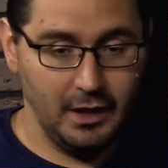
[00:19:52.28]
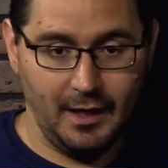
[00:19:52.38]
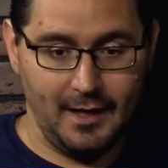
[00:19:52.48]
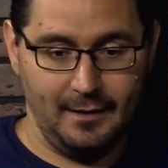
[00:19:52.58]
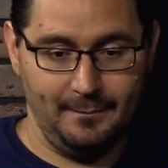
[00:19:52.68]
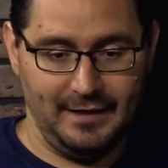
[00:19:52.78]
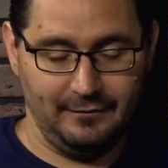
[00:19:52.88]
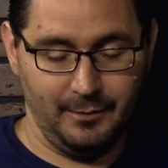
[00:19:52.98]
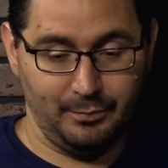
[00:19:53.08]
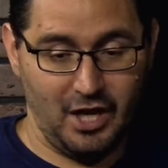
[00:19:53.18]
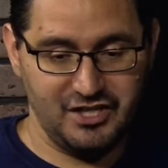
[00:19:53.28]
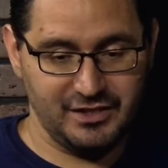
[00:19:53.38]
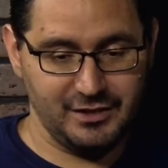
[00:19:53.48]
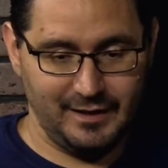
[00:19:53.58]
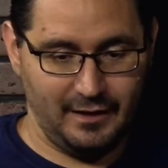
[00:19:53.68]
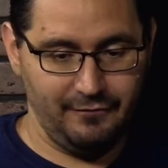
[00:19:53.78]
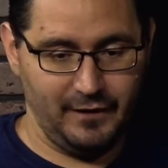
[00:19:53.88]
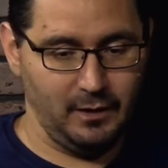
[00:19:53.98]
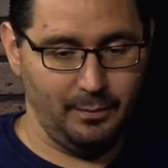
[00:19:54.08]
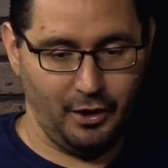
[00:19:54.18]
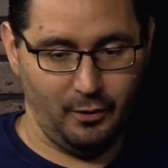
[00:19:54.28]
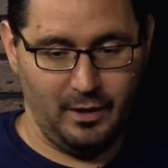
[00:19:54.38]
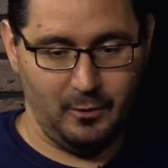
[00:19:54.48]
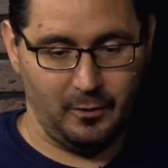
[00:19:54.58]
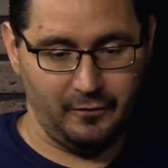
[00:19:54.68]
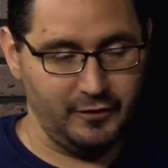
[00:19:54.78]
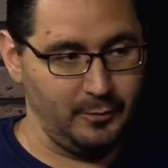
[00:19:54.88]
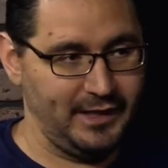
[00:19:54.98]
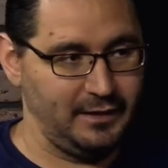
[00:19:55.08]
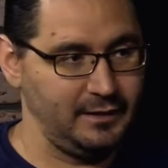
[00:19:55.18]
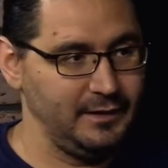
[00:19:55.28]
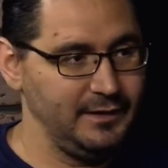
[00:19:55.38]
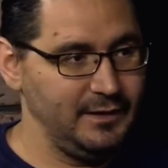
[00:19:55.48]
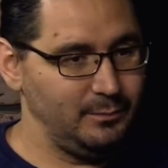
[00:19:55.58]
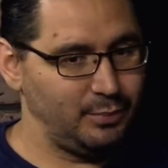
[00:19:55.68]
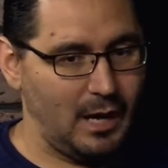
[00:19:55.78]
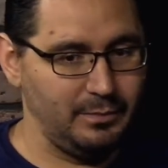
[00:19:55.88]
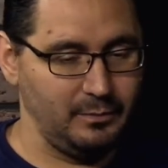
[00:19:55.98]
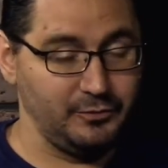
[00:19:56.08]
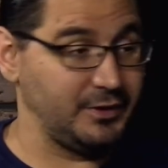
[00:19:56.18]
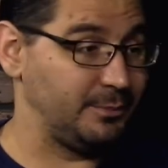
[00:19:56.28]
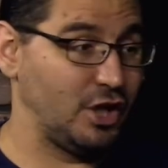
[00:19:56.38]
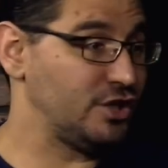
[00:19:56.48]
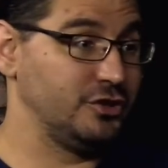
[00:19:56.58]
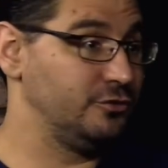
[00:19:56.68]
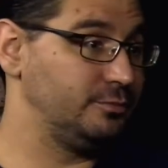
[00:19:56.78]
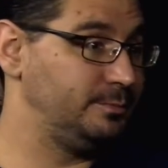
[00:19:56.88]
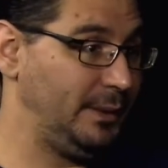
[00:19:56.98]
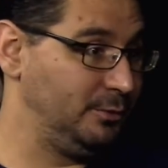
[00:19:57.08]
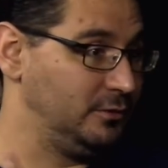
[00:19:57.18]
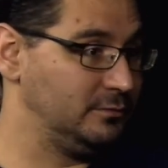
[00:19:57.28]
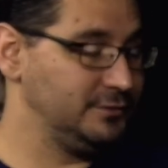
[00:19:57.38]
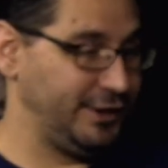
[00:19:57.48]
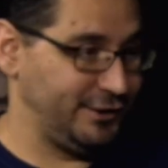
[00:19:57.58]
The project just kind of fell apart while we were filming. Problems with the production people. Like